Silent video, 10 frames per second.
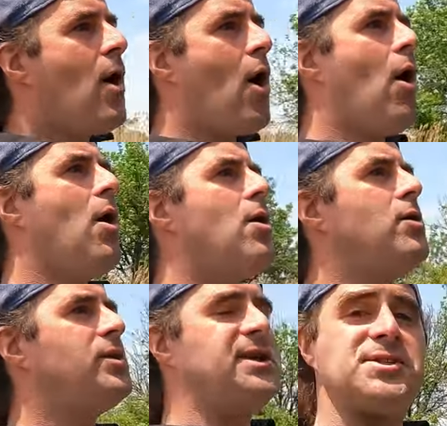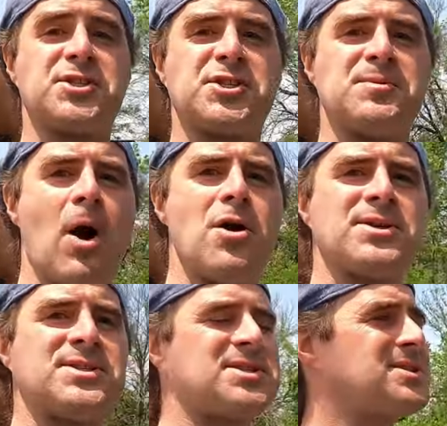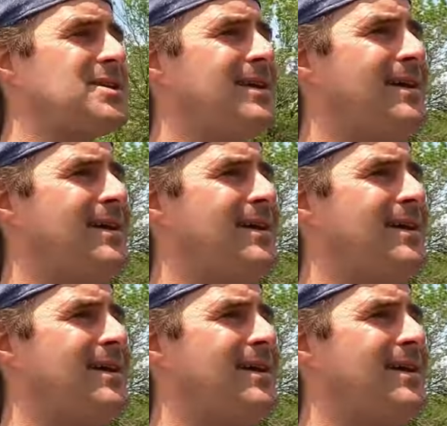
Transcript: Holy smokes.